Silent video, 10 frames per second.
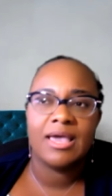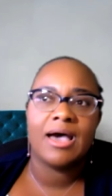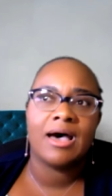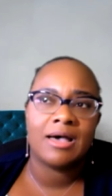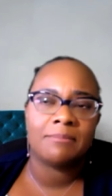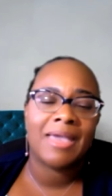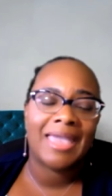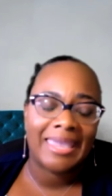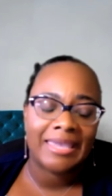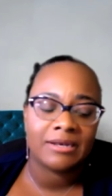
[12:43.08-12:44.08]

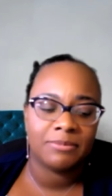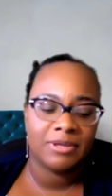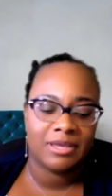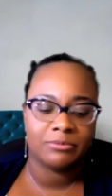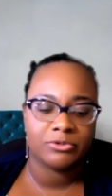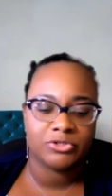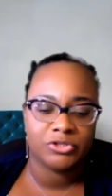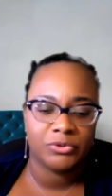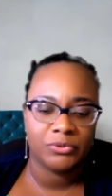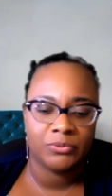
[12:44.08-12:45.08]
and be able
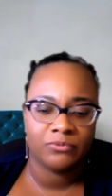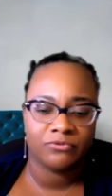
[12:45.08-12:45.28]
to,